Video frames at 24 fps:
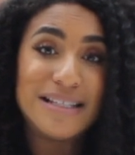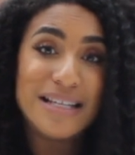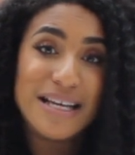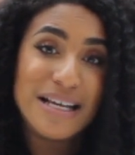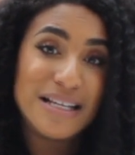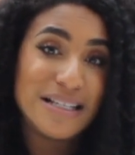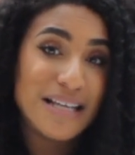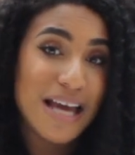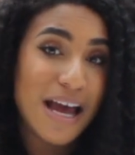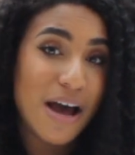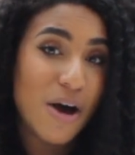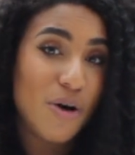
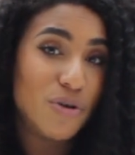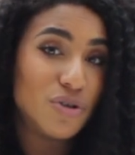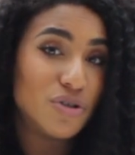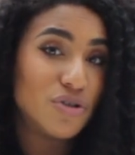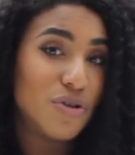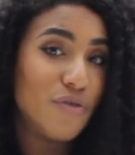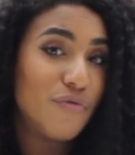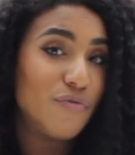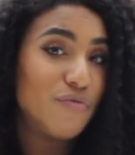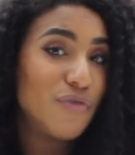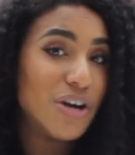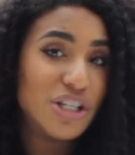details
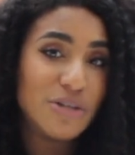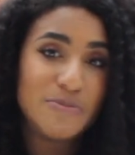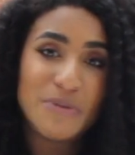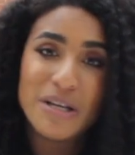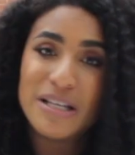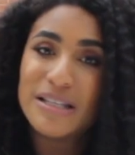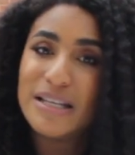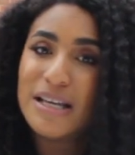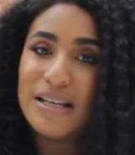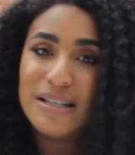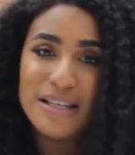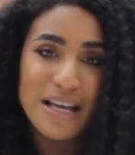of
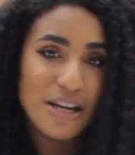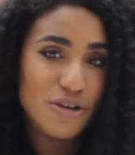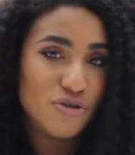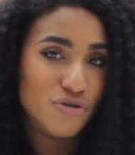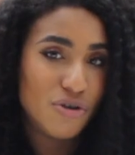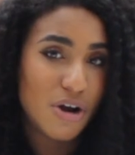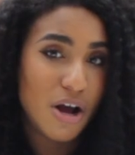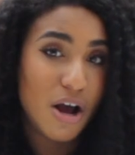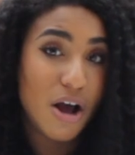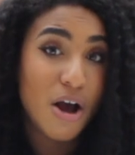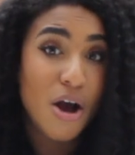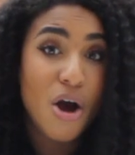regimens,
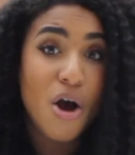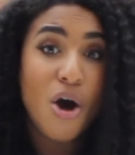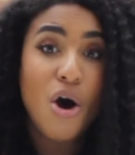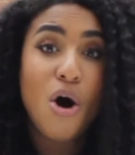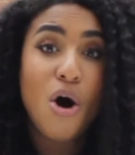etc.